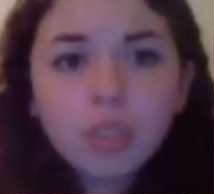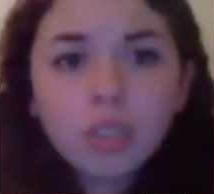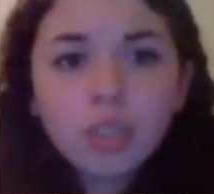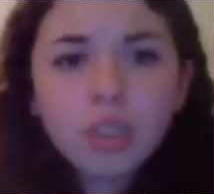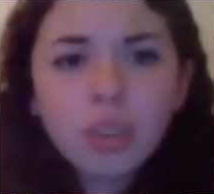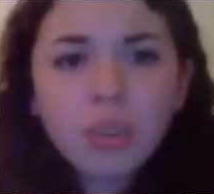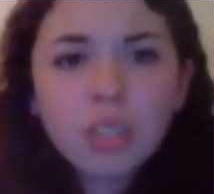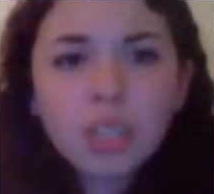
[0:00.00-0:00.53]

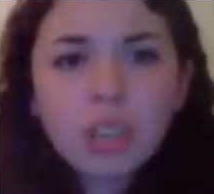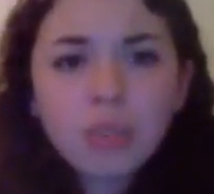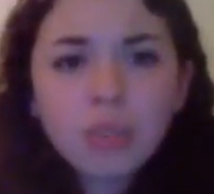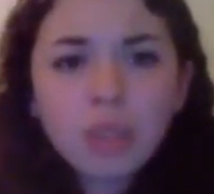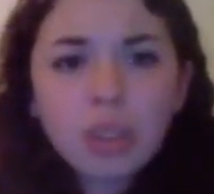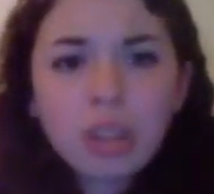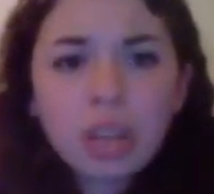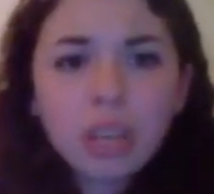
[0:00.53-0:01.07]
Because I
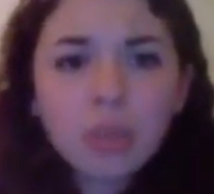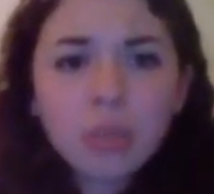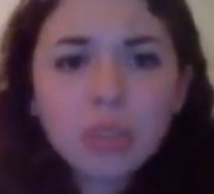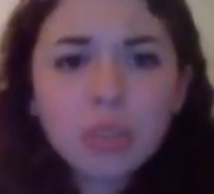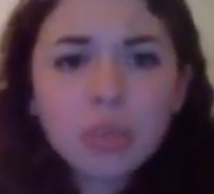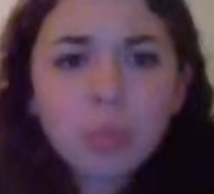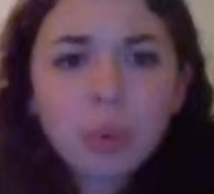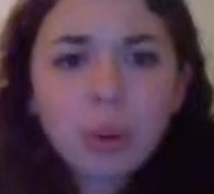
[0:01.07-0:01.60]
feel like it
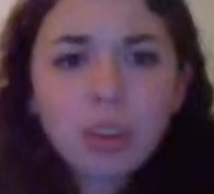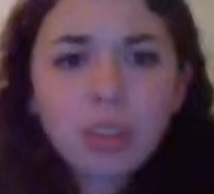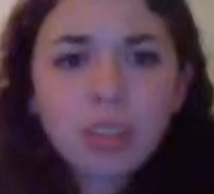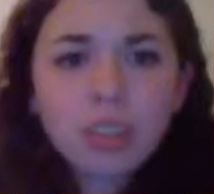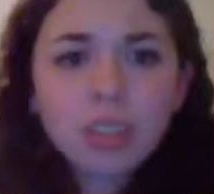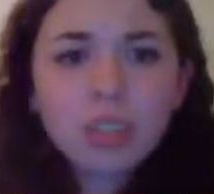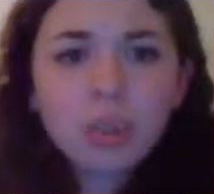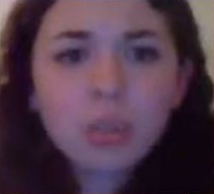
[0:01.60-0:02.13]
was
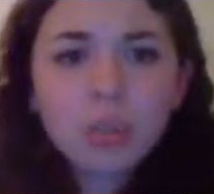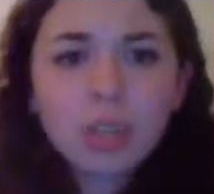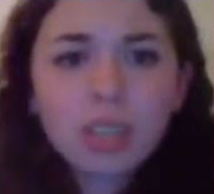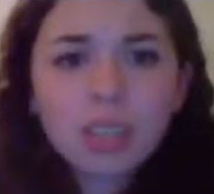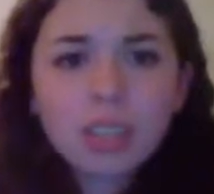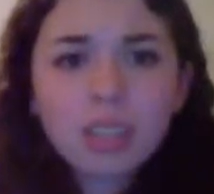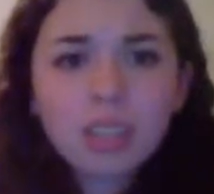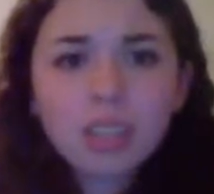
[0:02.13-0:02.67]
important to know
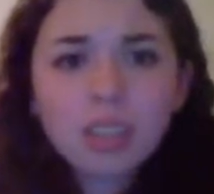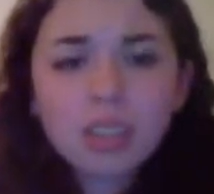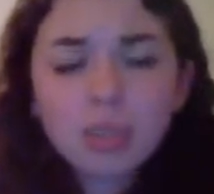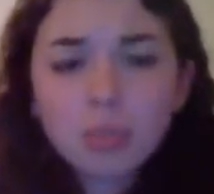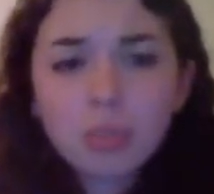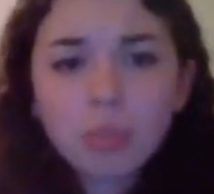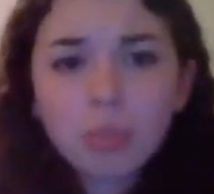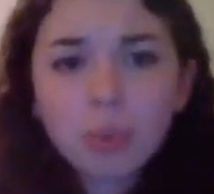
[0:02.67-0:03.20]

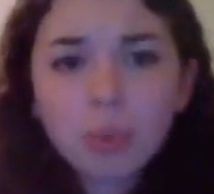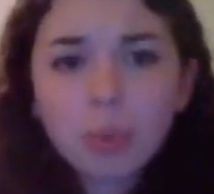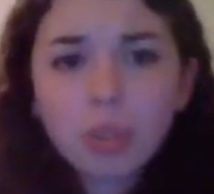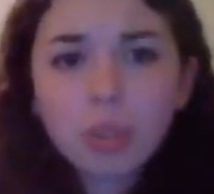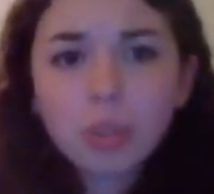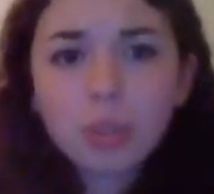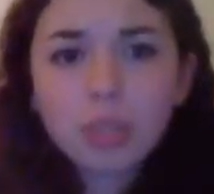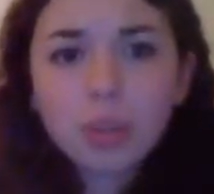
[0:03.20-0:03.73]
translation before we
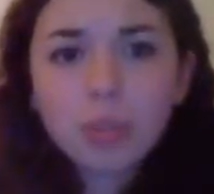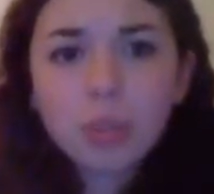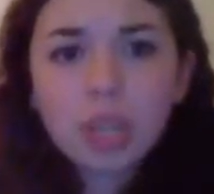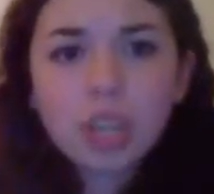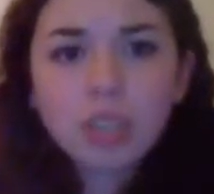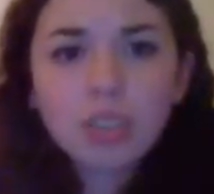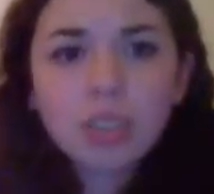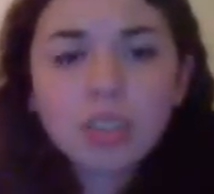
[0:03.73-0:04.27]
knew
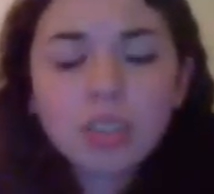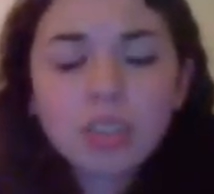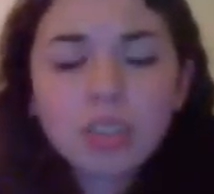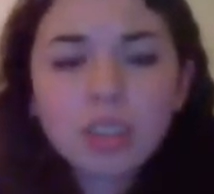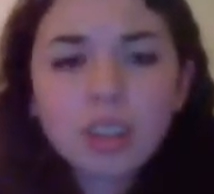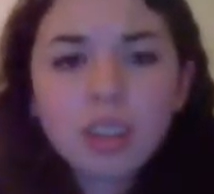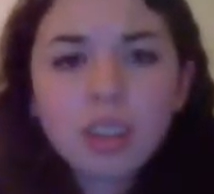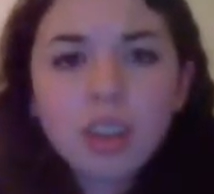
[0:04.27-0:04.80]
interpretation,
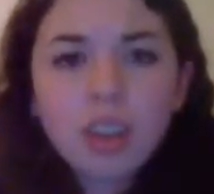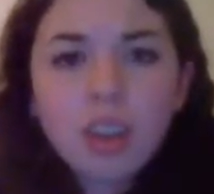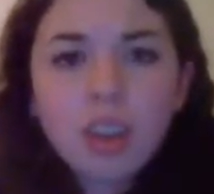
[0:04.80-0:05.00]
to